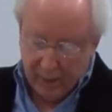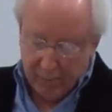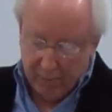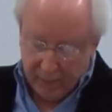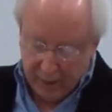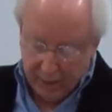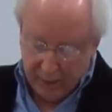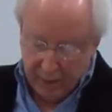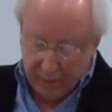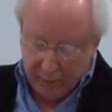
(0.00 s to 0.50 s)

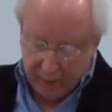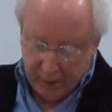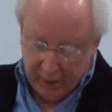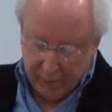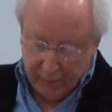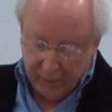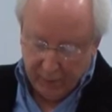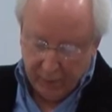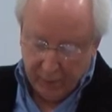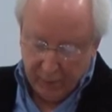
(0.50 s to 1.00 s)
many
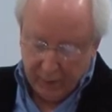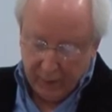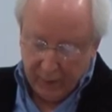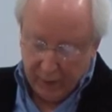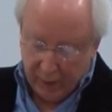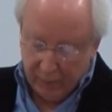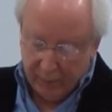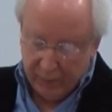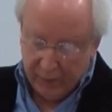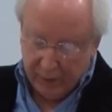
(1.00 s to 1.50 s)
people
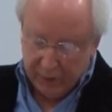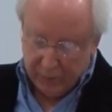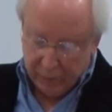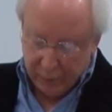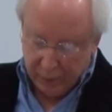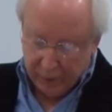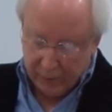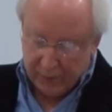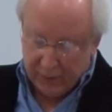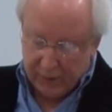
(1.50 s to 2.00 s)
have these
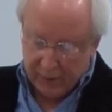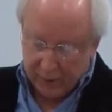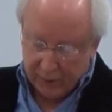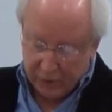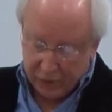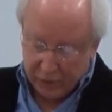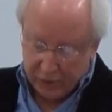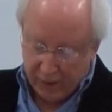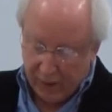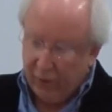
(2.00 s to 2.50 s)
books on
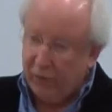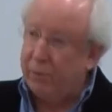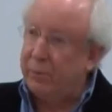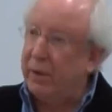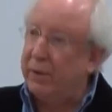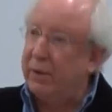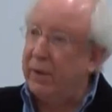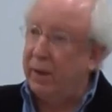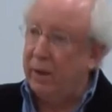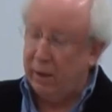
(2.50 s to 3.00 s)
the shelf,
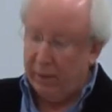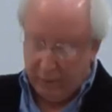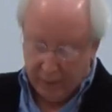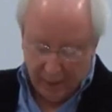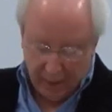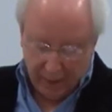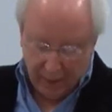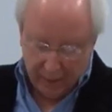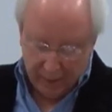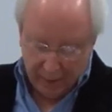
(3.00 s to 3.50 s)
but they are
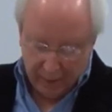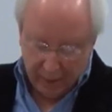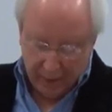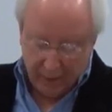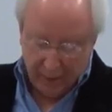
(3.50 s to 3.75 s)
not